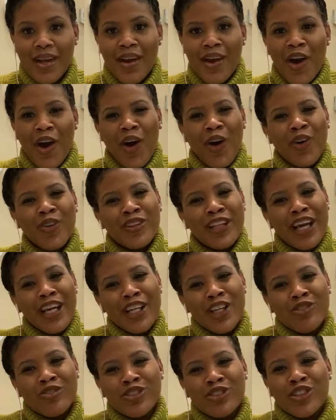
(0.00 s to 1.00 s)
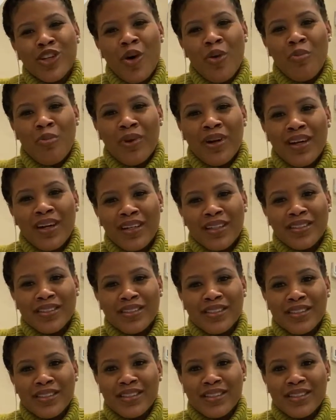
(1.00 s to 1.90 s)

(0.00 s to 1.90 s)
Oh, thank you so much.